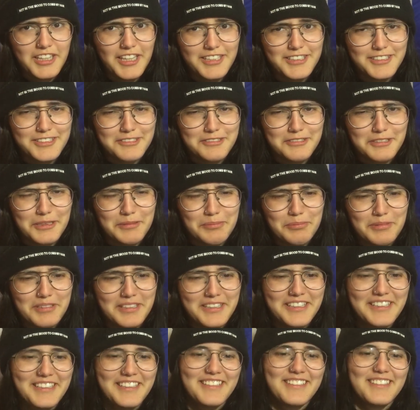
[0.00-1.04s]
That's
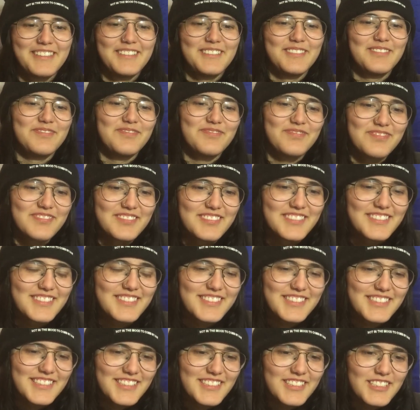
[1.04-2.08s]
creepy.
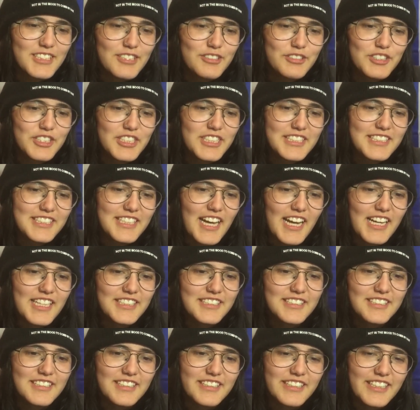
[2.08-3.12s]
So she's
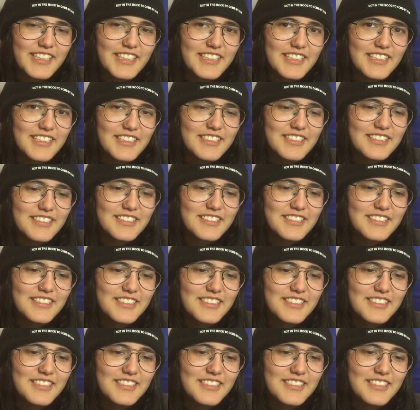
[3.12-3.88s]
isolated.